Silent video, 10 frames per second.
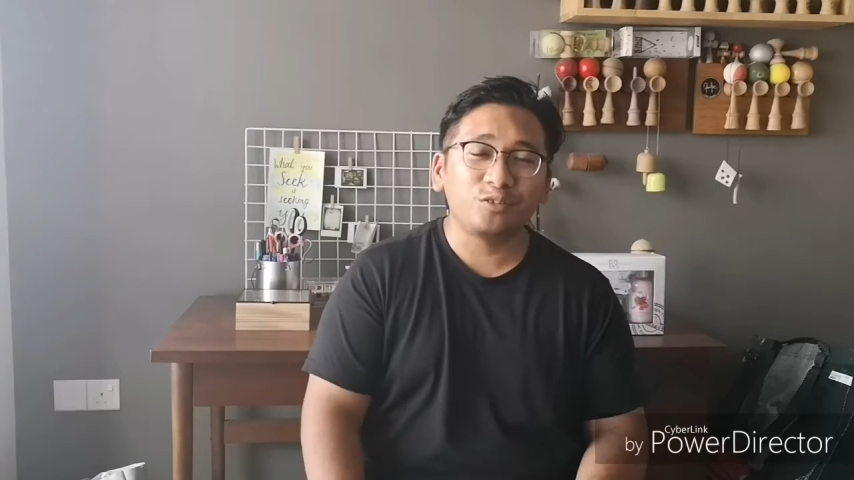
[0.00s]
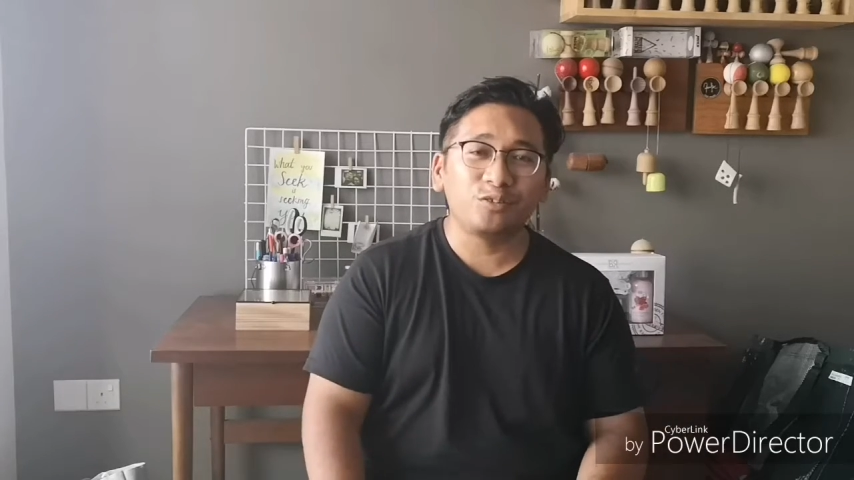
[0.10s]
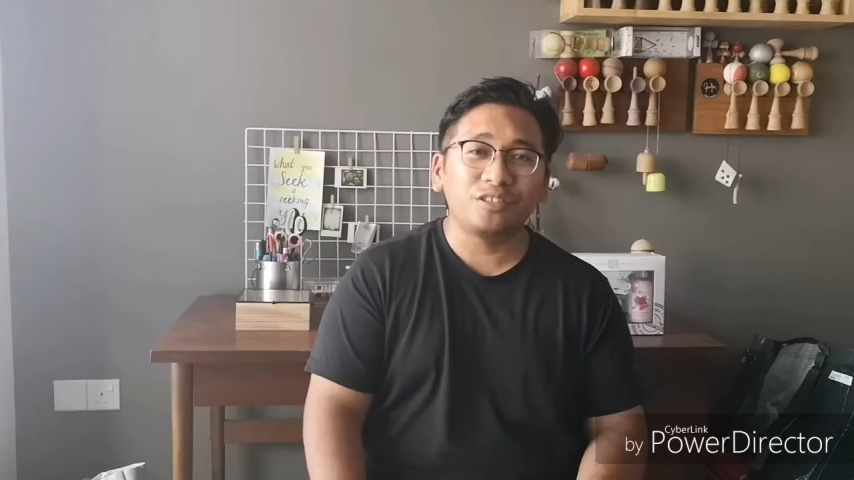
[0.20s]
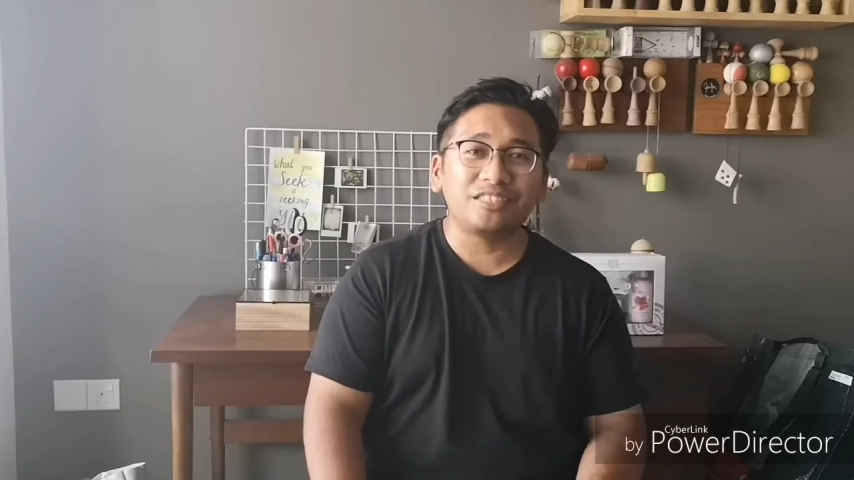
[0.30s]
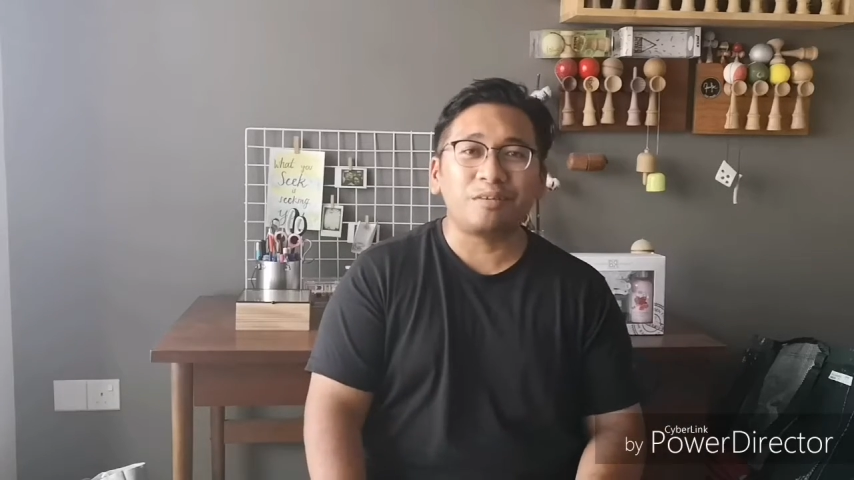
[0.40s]

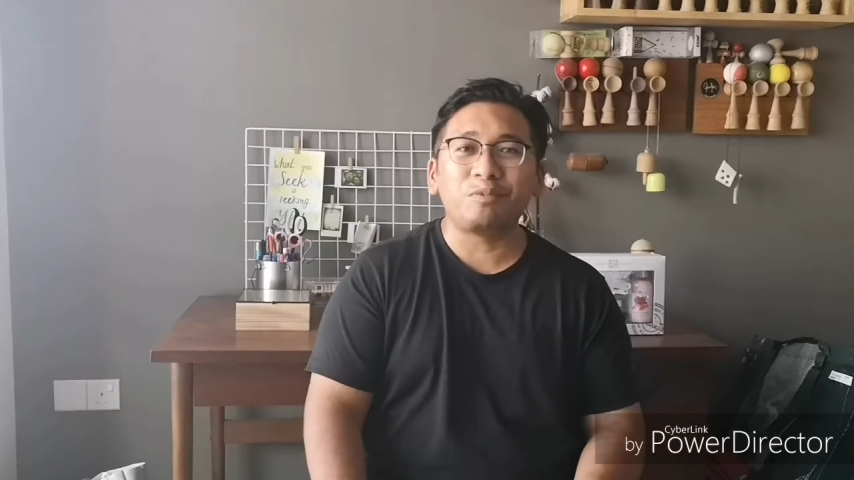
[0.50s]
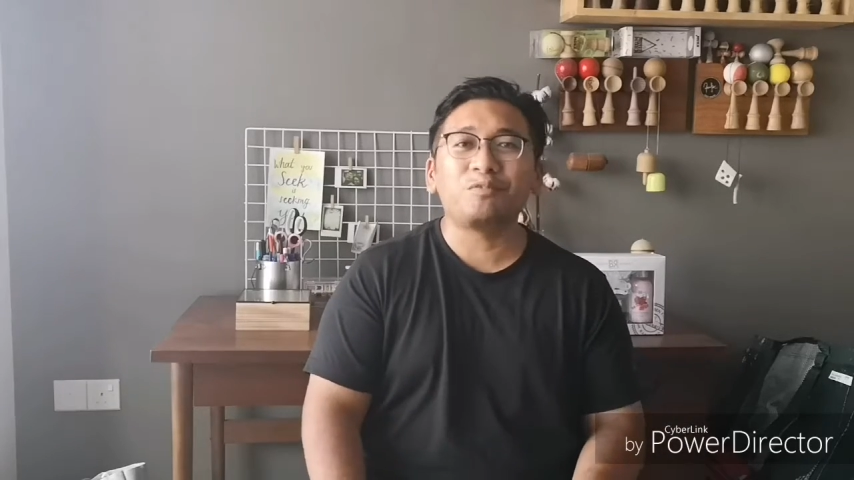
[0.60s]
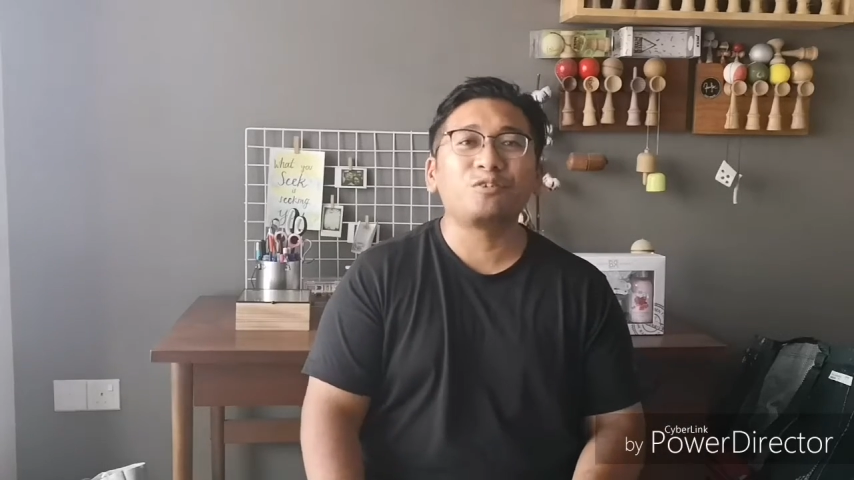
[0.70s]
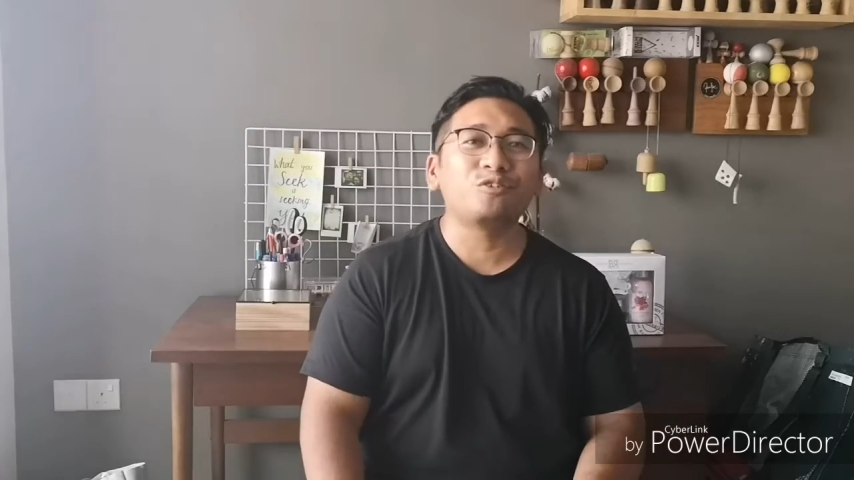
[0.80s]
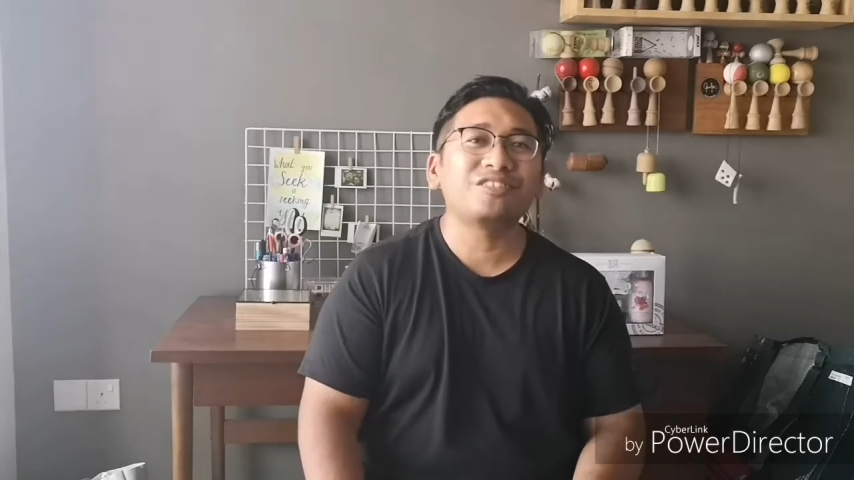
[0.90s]
to the sample
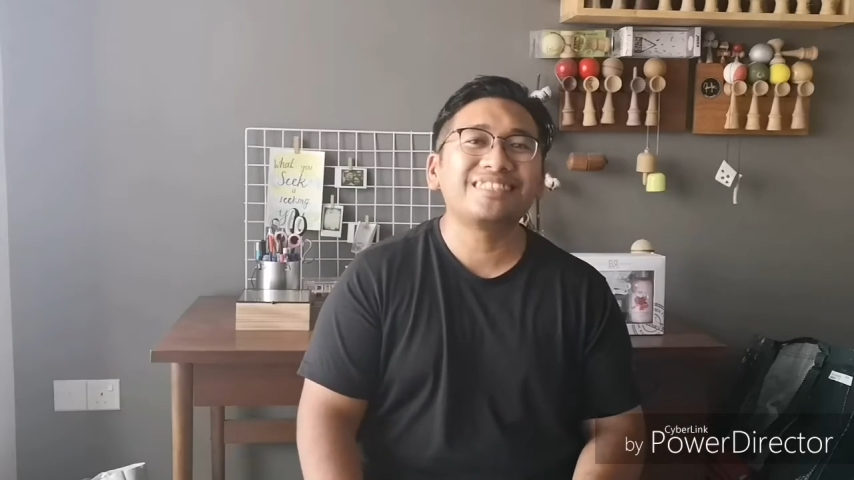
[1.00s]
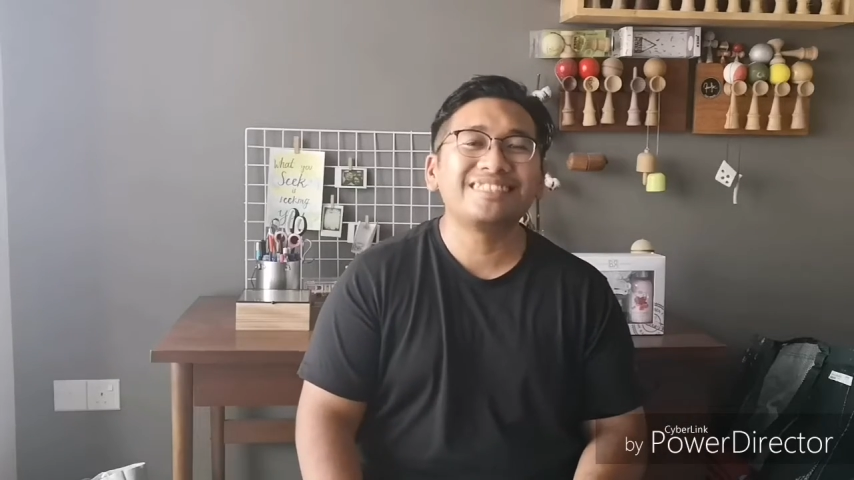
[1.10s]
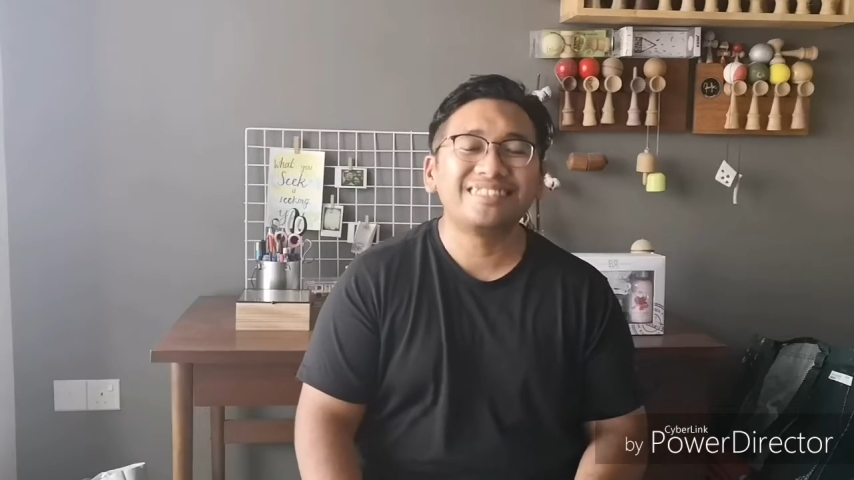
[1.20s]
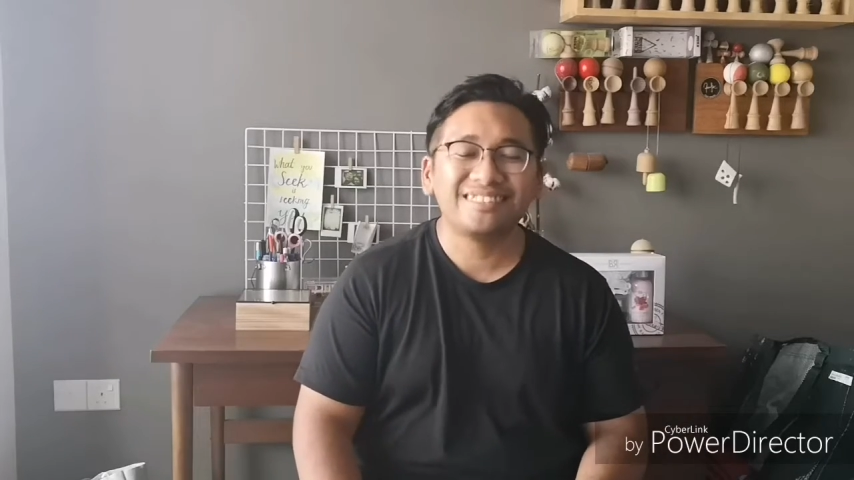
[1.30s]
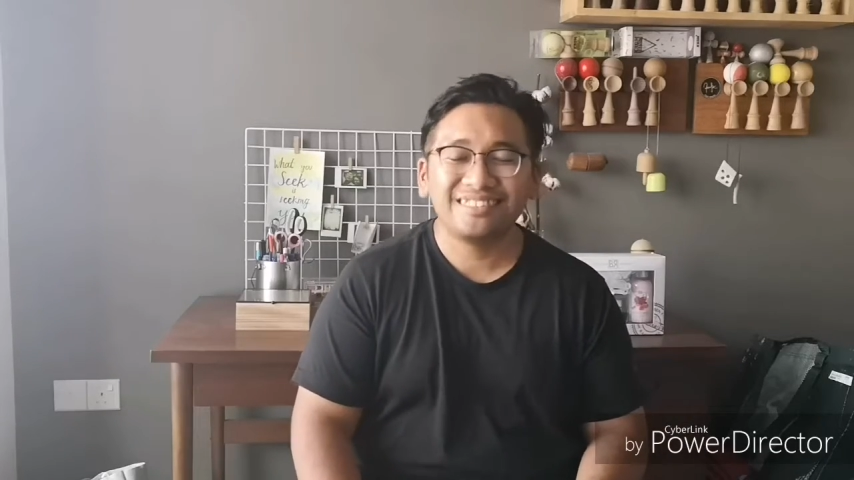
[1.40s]
photos.